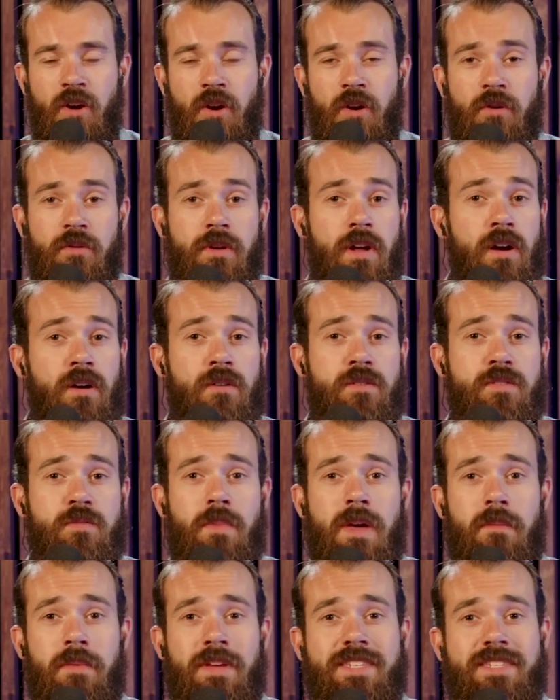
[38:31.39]
Who knows,
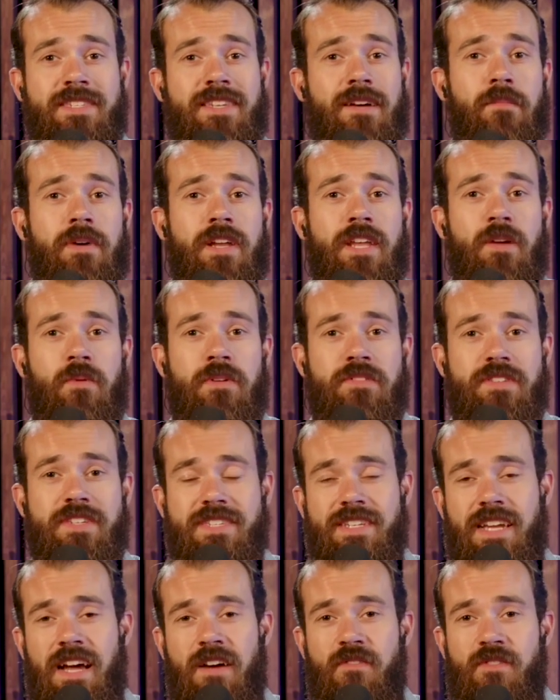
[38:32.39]
maybe somebody will
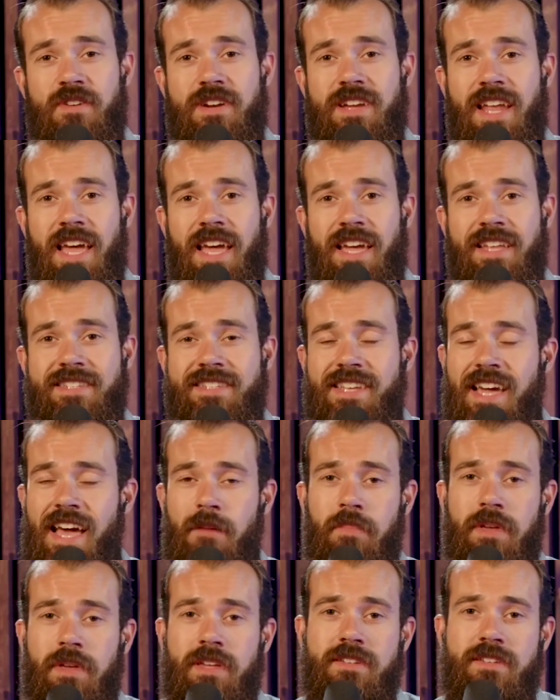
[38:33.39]
discover it and
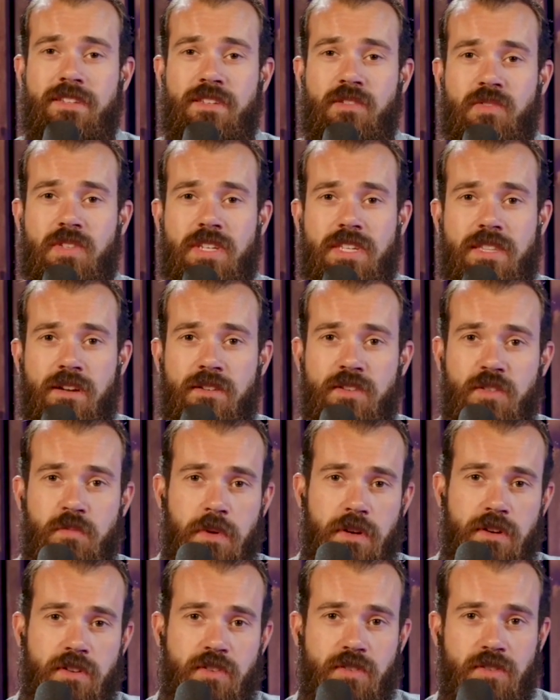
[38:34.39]
tap into using their
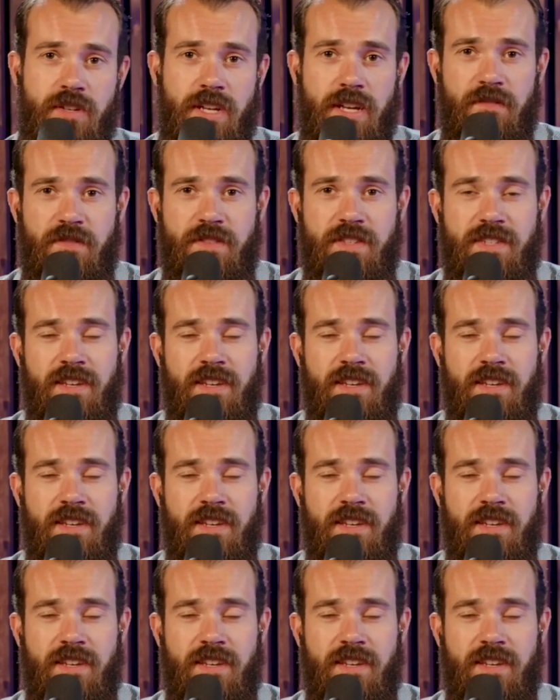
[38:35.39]
spiritual gifts,